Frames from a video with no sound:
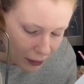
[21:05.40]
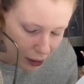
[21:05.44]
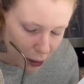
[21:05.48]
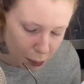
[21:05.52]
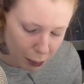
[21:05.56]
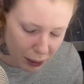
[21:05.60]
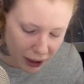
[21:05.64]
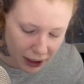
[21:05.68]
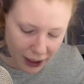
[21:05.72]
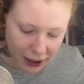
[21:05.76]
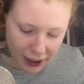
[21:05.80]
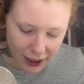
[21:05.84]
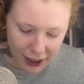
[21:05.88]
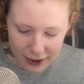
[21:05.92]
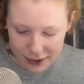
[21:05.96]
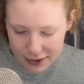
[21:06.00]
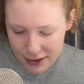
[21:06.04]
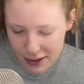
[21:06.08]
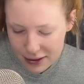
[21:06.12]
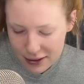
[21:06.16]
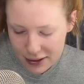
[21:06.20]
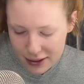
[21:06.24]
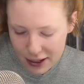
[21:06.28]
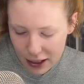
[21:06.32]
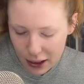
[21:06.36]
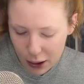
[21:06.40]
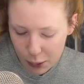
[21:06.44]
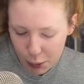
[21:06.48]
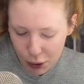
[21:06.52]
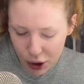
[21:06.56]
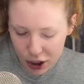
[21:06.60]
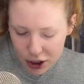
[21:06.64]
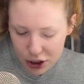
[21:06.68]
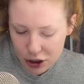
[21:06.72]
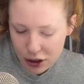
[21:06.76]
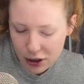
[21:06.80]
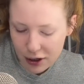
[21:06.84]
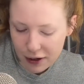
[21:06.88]
But I guess in
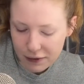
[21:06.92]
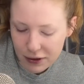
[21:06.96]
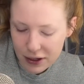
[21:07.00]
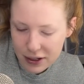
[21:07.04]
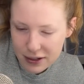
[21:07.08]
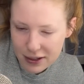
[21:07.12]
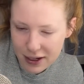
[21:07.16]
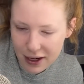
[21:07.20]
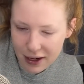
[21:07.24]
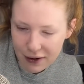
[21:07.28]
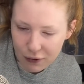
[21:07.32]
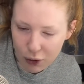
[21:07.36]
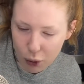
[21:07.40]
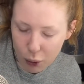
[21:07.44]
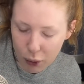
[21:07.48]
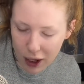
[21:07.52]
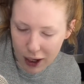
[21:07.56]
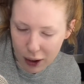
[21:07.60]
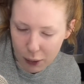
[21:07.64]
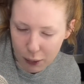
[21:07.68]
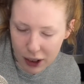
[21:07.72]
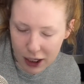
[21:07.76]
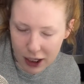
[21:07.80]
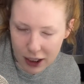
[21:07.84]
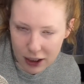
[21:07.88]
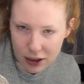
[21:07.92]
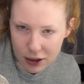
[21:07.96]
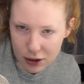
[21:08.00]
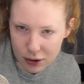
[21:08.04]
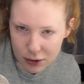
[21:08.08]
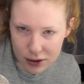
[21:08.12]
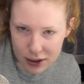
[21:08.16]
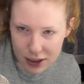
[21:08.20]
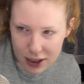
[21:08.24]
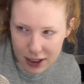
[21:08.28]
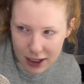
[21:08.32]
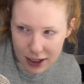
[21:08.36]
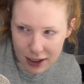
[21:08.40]
celebration of this giveaway, we can
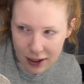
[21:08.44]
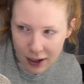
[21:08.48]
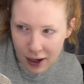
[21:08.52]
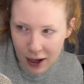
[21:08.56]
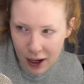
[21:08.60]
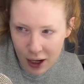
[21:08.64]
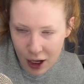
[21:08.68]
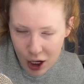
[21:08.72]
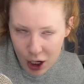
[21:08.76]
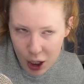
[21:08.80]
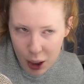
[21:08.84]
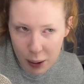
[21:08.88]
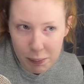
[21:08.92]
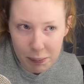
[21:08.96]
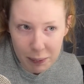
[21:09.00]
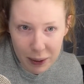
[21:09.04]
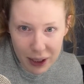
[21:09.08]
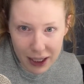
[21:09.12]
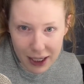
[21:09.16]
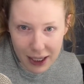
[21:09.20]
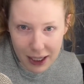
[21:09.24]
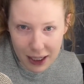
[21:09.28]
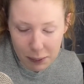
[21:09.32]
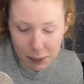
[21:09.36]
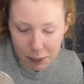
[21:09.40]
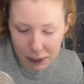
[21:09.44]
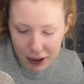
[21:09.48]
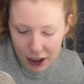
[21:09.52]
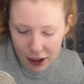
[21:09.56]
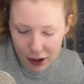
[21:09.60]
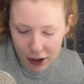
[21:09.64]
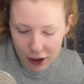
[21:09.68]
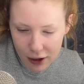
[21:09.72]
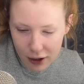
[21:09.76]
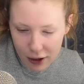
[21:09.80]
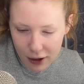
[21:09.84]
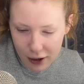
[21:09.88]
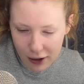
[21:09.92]
use the piggy
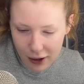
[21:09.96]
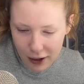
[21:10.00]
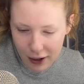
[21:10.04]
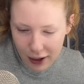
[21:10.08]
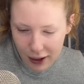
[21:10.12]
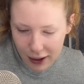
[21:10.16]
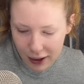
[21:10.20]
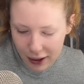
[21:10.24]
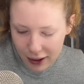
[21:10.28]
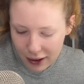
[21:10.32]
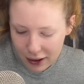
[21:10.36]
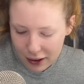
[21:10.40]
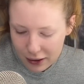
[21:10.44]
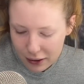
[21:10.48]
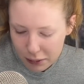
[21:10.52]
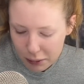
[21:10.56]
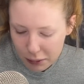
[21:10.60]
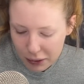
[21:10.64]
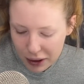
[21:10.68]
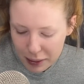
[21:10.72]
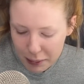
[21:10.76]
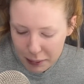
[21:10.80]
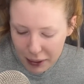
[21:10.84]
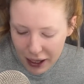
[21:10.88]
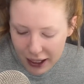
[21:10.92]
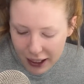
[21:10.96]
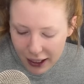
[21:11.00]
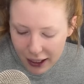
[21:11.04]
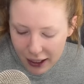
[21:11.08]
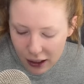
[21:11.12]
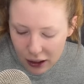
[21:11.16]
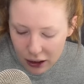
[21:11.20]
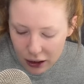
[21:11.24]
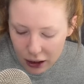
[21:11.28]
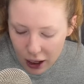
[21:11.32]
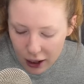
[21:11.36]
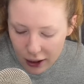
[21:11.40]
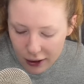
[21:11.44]
mirror and me making
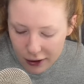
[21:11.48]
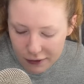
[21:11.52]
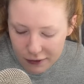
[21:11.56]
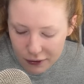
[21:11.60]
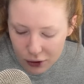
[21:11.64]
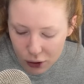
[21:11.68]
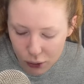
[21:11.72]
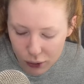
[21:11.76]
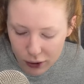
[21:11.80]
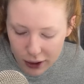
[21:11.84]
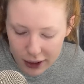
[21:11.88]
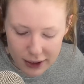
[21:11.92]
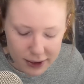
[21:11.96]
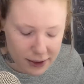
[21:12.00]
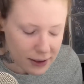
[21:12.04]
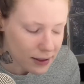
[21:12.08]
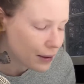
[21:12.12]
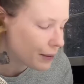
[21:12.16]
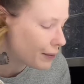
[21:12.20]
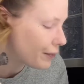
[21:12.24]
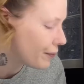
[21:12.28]
a lot of noise.